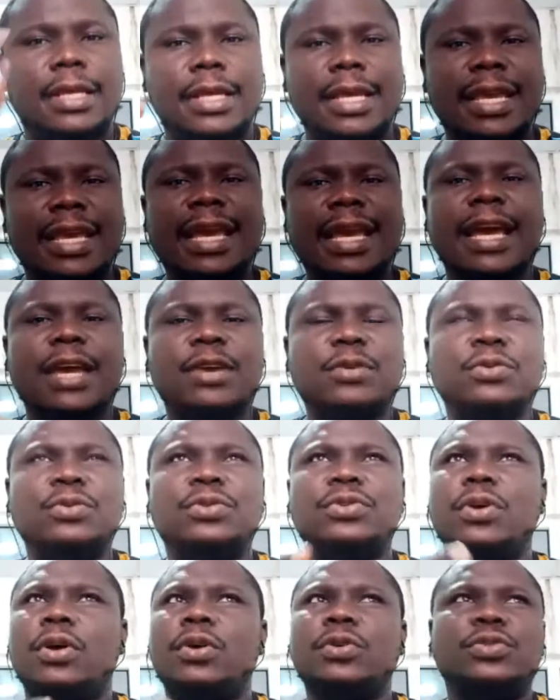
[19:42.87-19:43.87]
a guy who
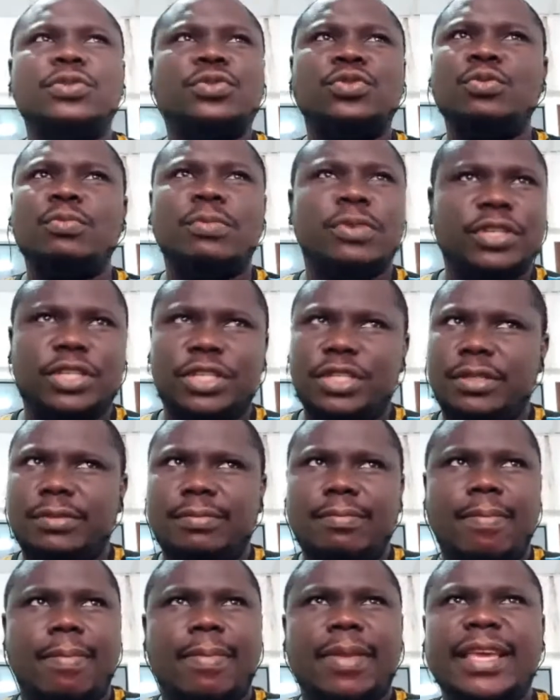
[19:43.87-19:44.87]
talks too
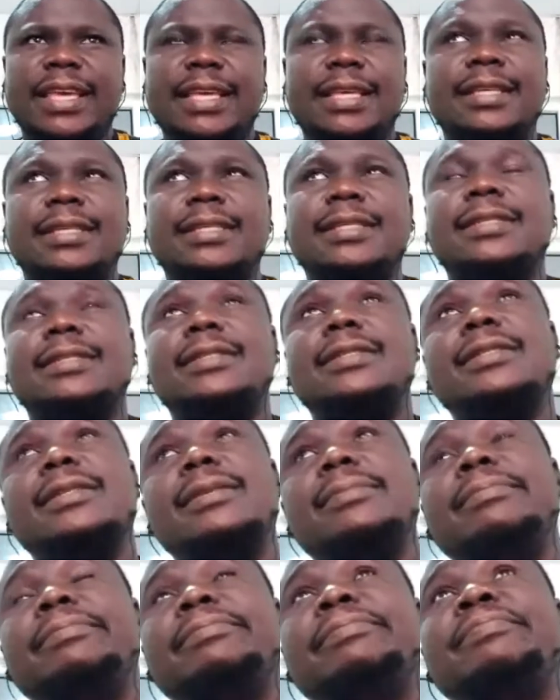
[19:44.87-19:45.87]
much
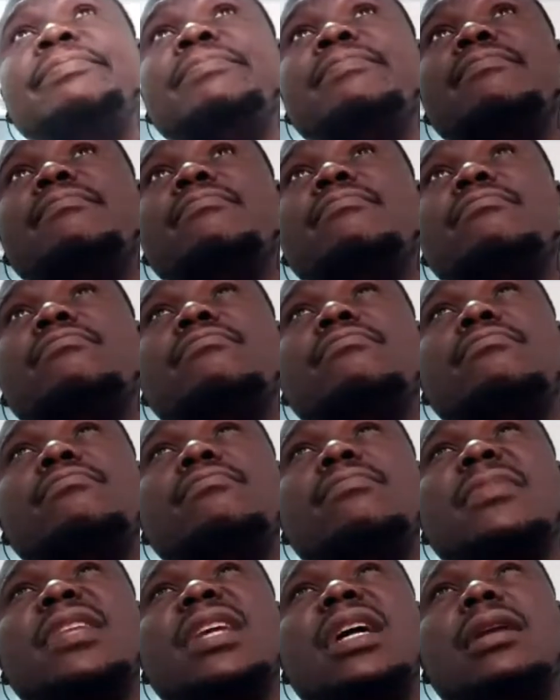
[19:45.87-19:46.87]
is,
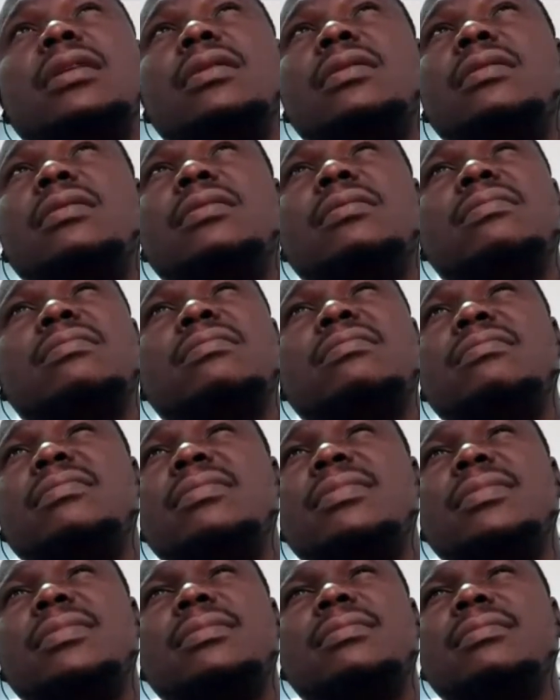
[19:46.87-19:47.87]
I don't know,
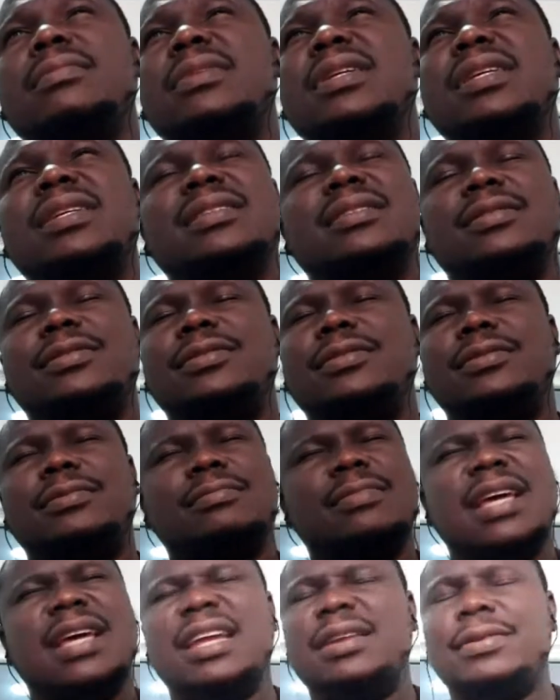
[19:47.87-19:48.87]
is
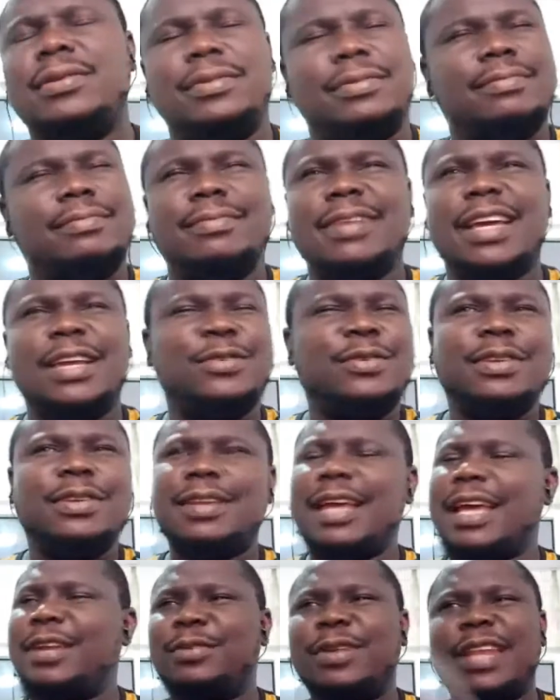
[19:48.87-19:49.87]
I don't know. I
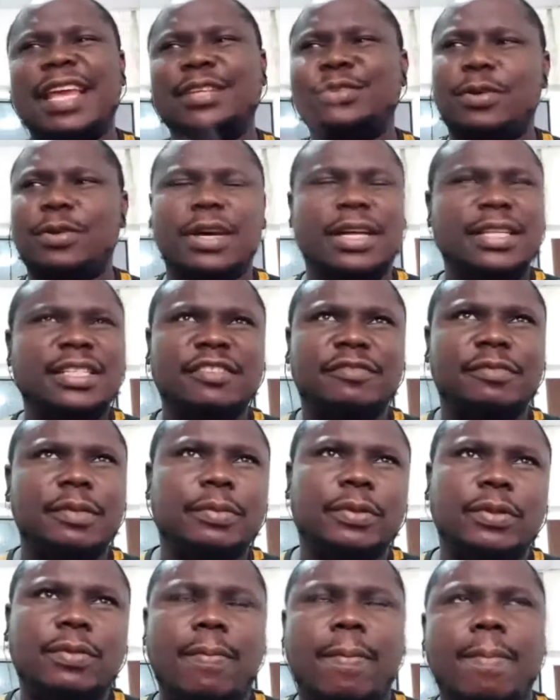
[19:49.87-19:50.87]
don't like talkative
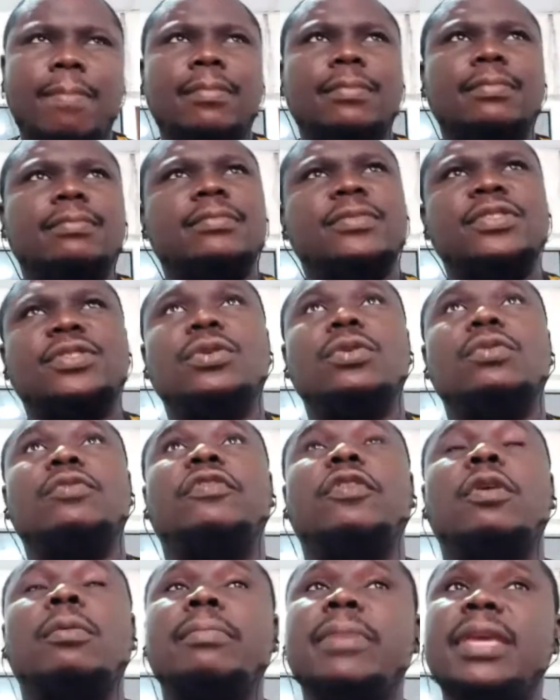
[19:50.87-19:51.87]
people. So
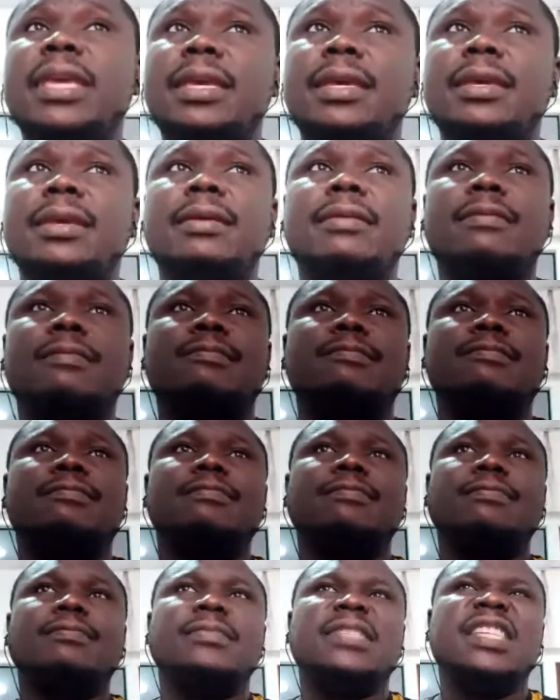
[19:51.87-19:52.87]
for me,
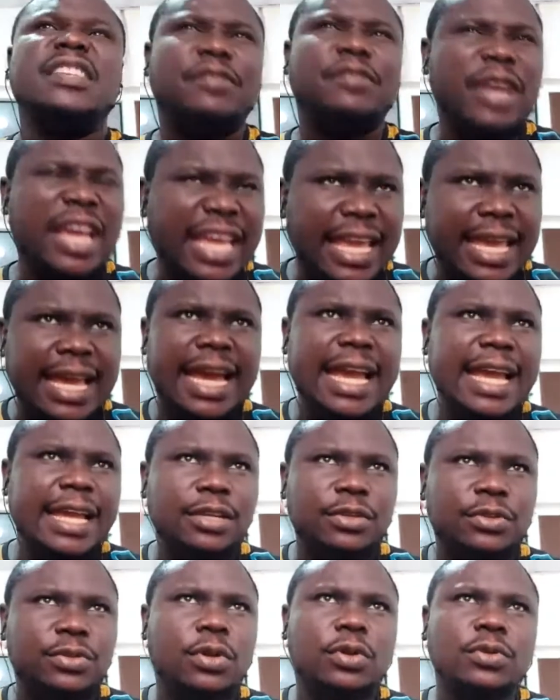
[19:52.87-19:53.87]
if you're a guy
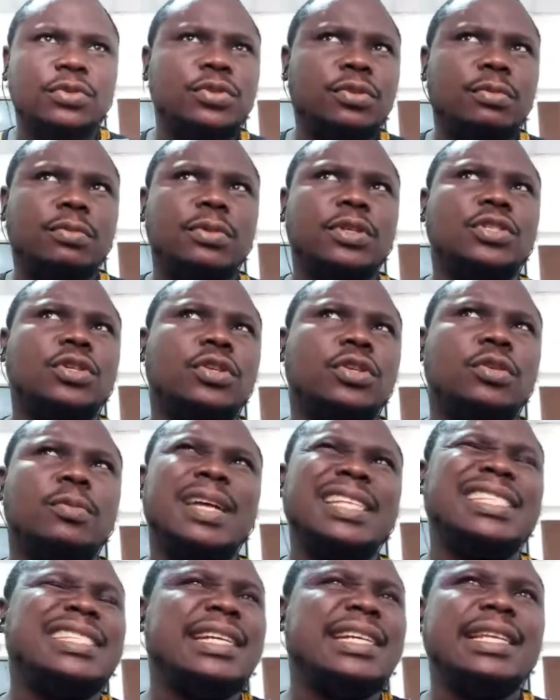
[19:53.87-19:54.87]
and you talk too much,
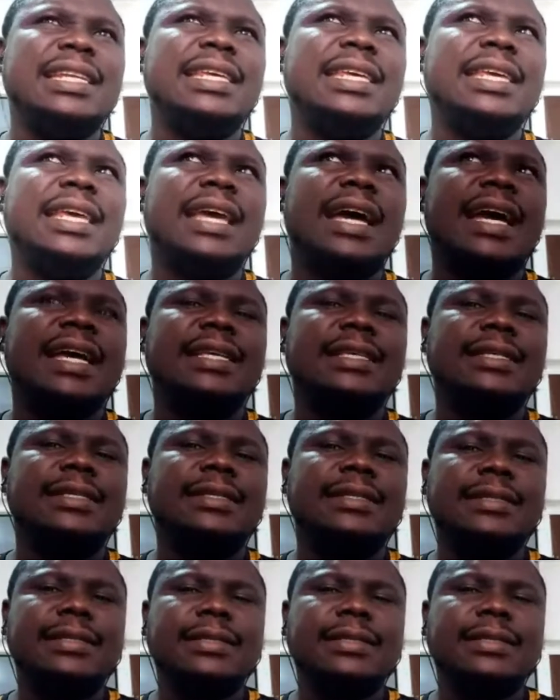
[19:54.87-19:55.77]
automatically I